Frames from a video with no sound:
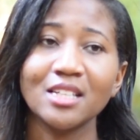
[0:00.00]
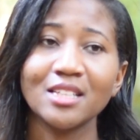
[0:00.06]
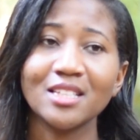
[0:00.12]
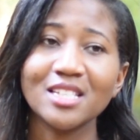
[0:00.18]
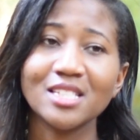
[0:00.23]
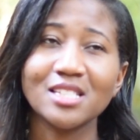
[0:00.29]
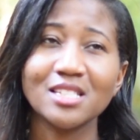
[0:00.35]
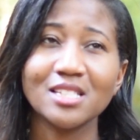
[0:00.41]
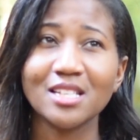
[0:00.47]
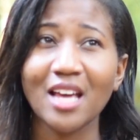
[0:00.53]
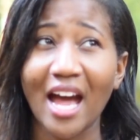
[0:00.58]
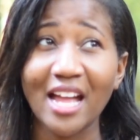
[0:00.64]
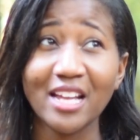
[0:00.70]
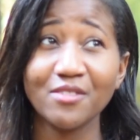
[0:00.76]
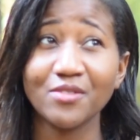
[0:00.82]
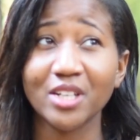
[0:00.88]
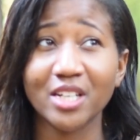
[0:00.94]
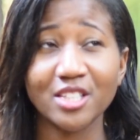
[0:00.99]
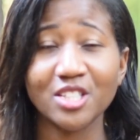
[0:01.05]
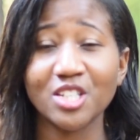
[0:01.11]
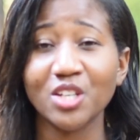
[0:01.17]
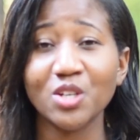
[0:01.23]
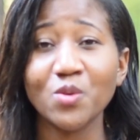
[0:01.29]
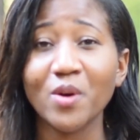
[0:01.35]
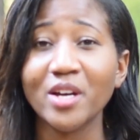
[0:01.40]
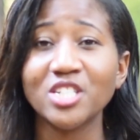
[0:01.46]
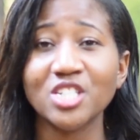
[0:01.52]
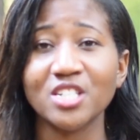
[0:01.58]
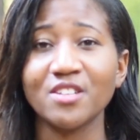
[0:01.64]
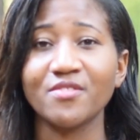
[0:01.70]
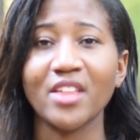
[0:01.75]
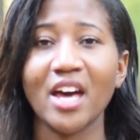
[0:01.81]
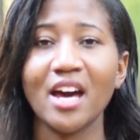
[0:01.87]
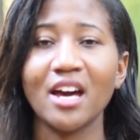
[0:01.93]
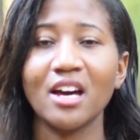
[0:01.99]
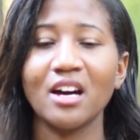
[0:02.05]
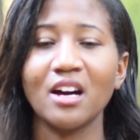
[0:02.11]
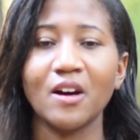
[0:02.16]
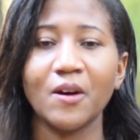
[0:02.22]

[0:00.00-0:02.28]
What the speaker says: This is kind of a continuation of that.